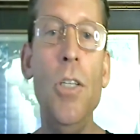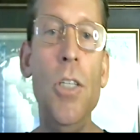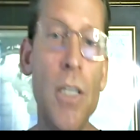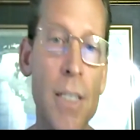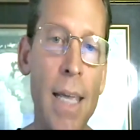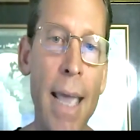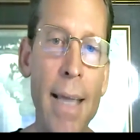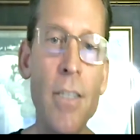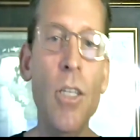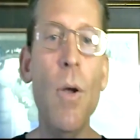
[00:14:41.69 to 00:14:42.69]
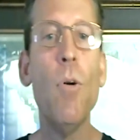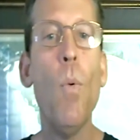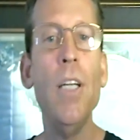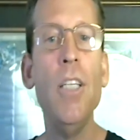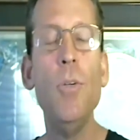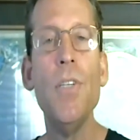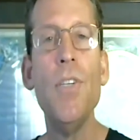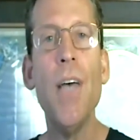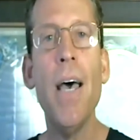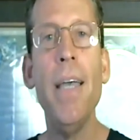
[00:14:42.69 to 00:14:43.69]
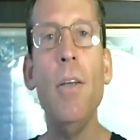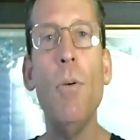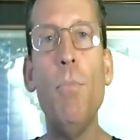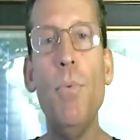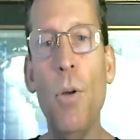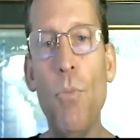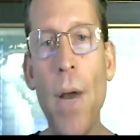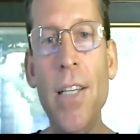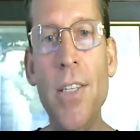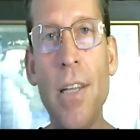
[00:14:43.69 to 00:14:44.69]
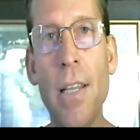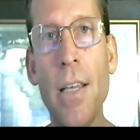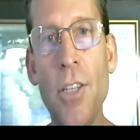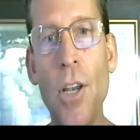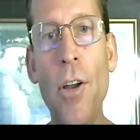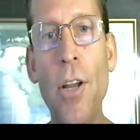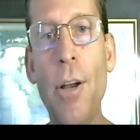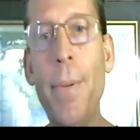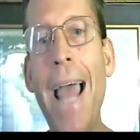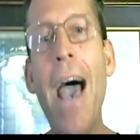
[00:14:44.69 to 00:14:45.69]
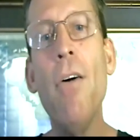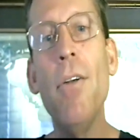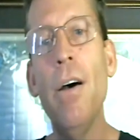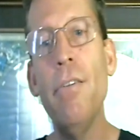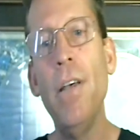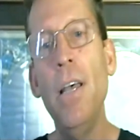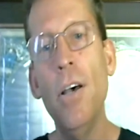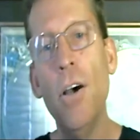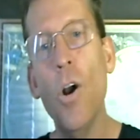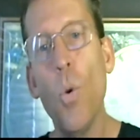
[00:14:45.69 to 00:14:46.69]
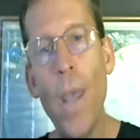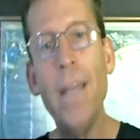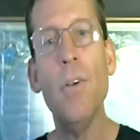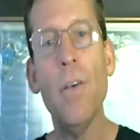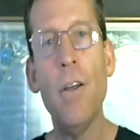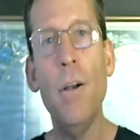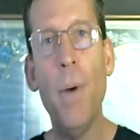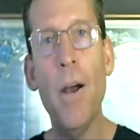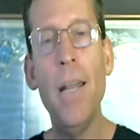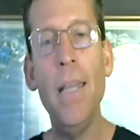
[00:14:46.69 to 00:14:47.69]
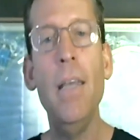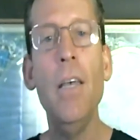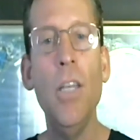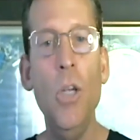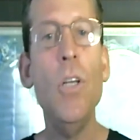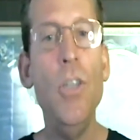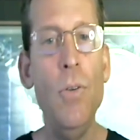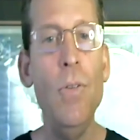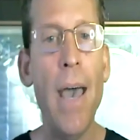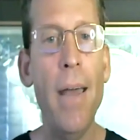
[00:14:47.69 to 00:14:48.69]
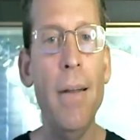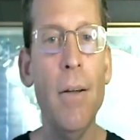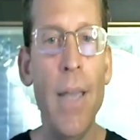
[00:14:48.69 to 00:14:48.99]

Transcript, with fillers: Just in case you ever want to assign the, the rights to the security agreement out of or way to the third party, you could do that.